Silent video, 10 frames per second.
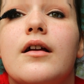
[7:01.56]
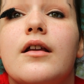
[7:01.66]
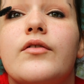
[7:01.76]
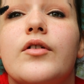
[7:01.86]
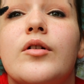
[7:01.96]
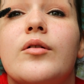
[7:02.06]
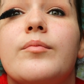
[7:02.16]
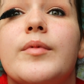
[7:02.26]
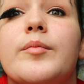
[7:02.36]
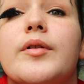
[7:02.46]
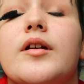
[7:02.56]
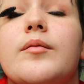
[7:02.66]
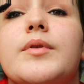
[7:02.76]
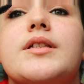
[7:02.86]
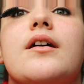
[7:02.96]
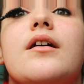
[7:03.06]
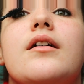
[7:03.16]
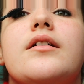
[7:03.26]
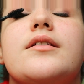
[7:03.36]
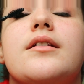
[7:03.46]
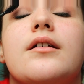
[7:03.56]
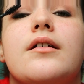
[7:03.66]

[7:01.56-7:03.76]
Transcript: I love all Maybelline mascaras.